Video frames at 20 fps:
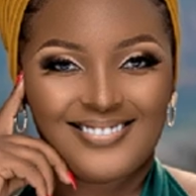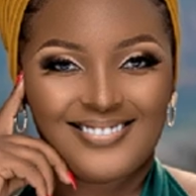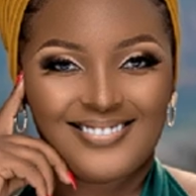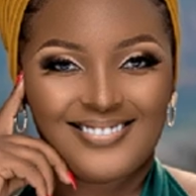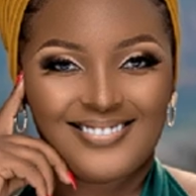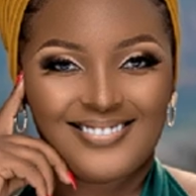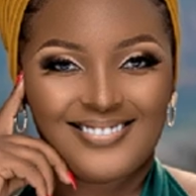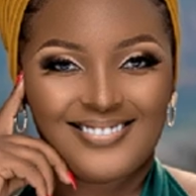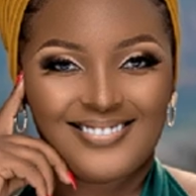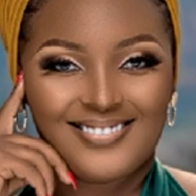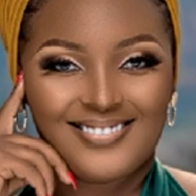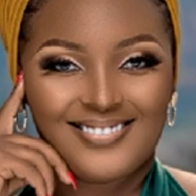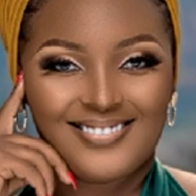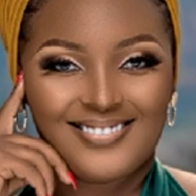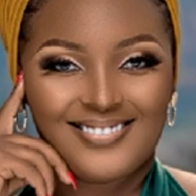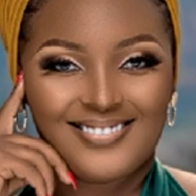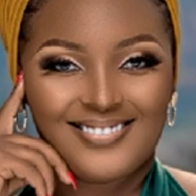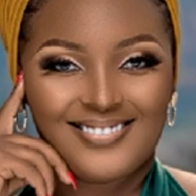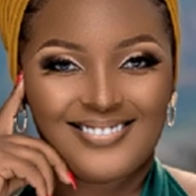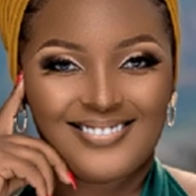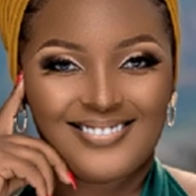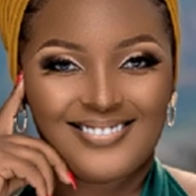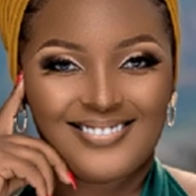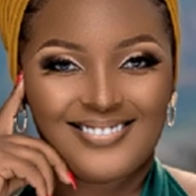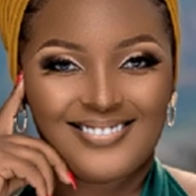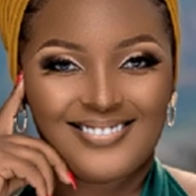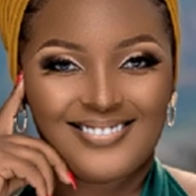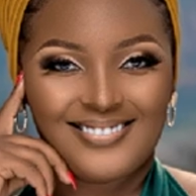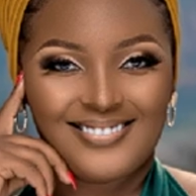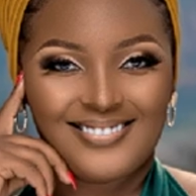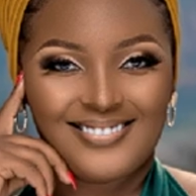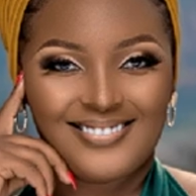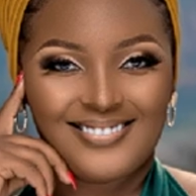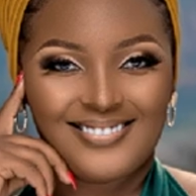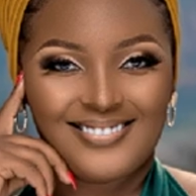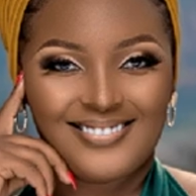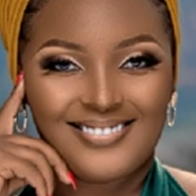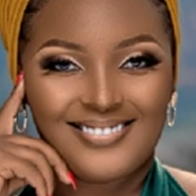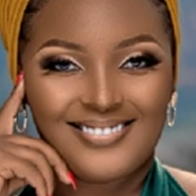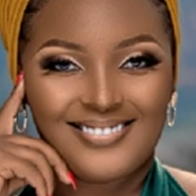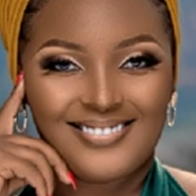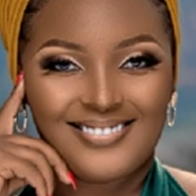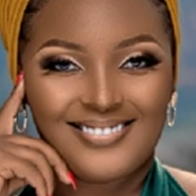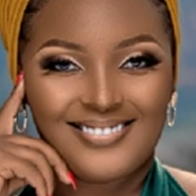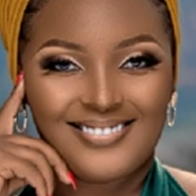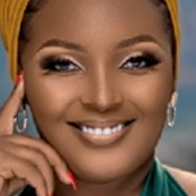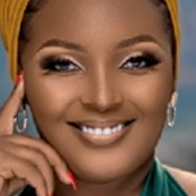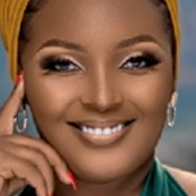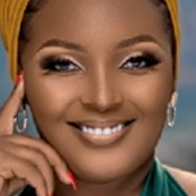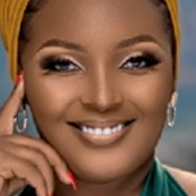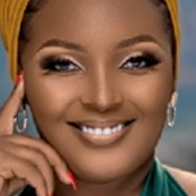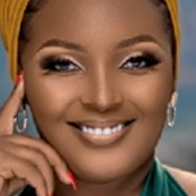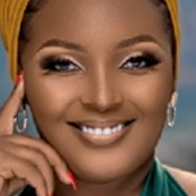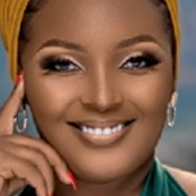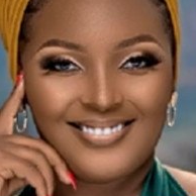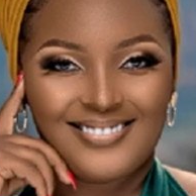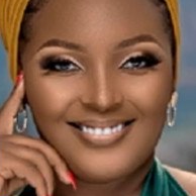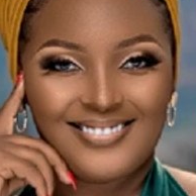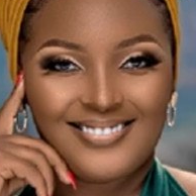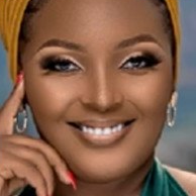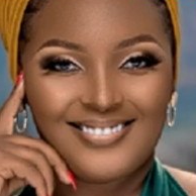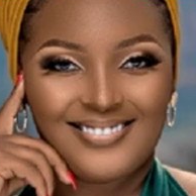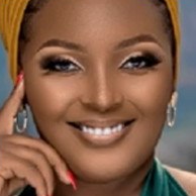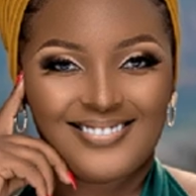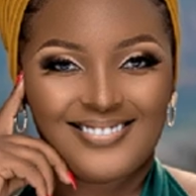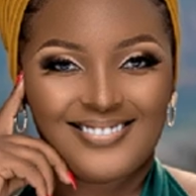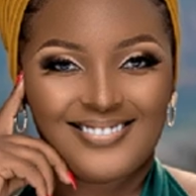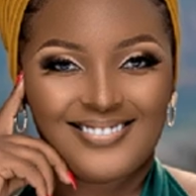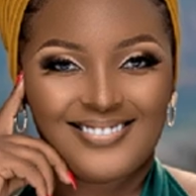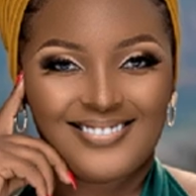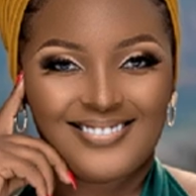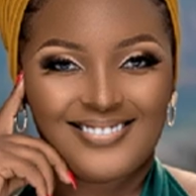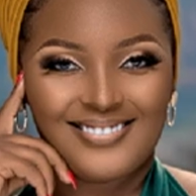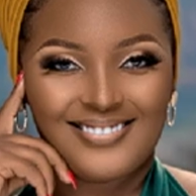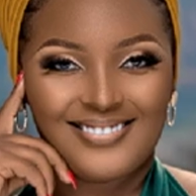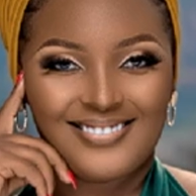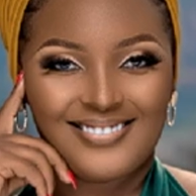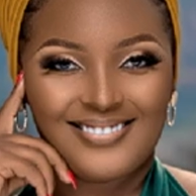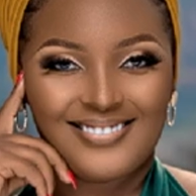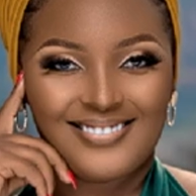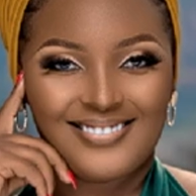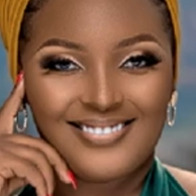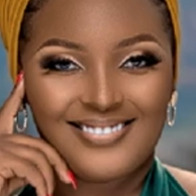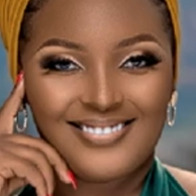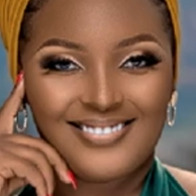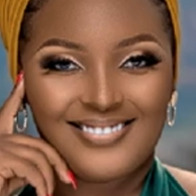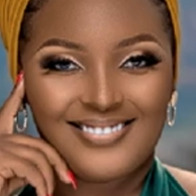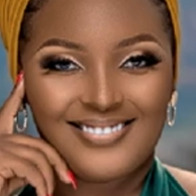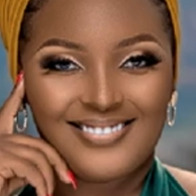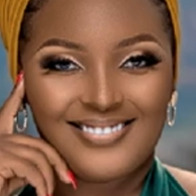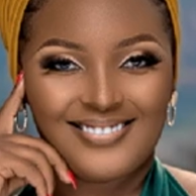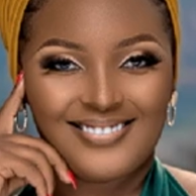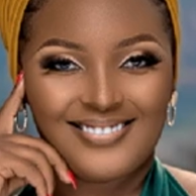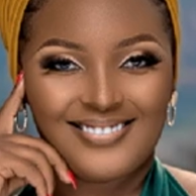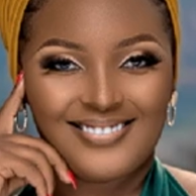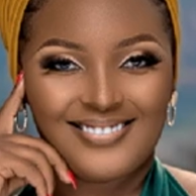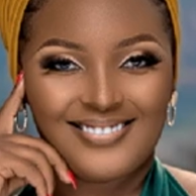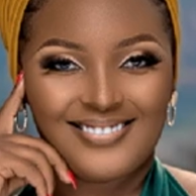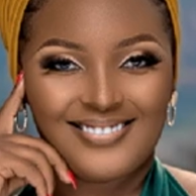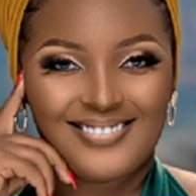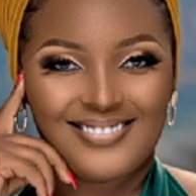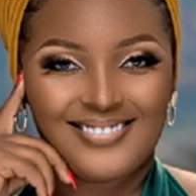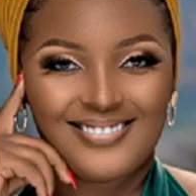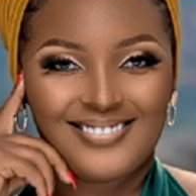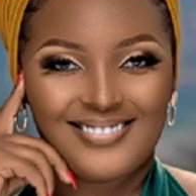[no speech]